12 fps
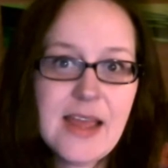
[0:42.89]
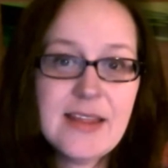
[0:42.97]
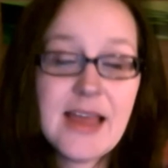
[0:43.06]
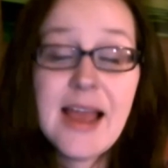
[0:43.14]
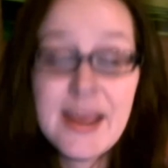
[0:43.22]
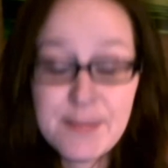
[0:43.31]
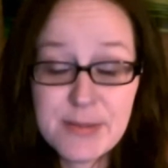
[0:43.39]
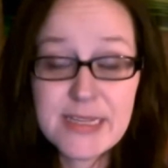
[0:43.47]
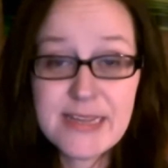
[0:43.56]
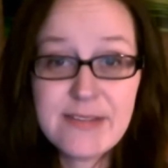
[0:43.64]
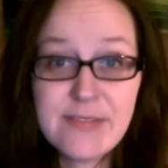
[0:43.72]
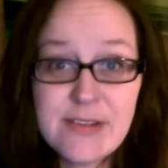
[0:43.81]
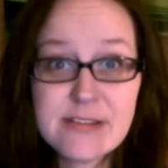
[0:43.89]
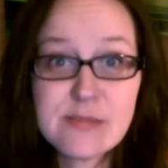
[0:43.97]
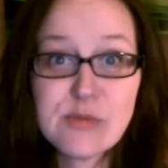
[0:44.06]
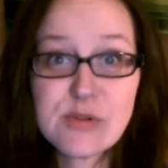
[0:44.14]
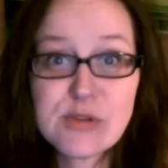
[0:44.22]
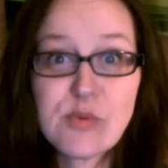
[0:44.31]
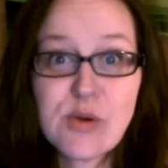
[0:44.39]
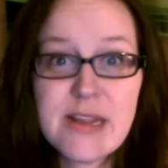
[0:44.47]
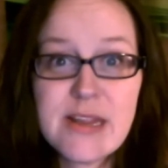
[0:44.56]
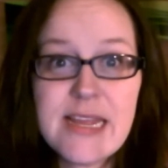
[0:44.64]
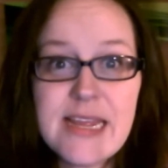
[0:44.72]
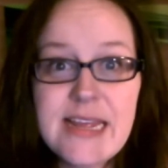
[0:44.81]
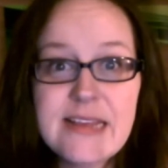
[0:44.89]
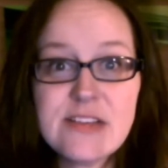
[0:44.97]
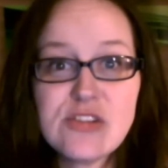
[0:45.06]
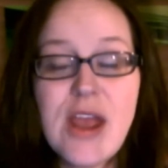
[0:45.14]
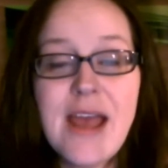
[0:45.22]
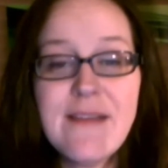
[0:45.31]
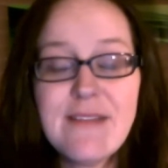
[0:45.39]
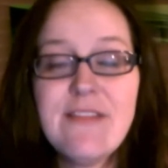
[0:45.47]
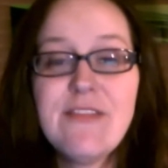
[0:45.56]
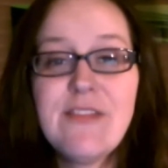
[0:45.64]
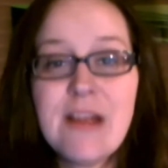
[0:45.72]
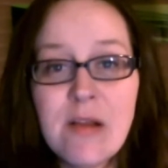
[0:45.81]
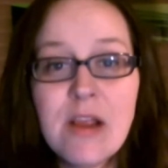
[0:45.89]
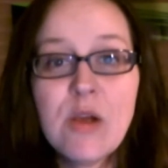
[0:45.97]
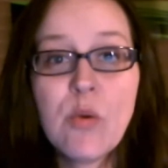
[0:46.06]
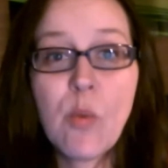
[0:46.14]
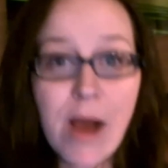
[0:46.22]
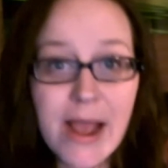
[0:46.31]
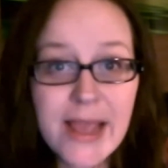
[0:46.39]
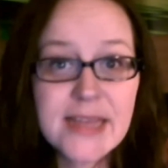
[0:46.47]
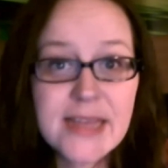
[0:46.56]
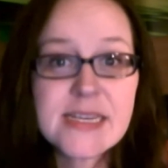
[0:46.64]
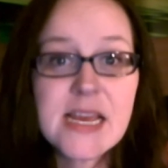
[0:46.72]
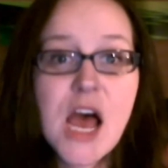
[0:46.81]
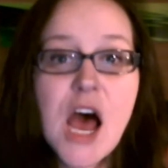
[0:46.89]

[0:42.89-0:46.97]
that I believe is the most important thing is to have a very quiet,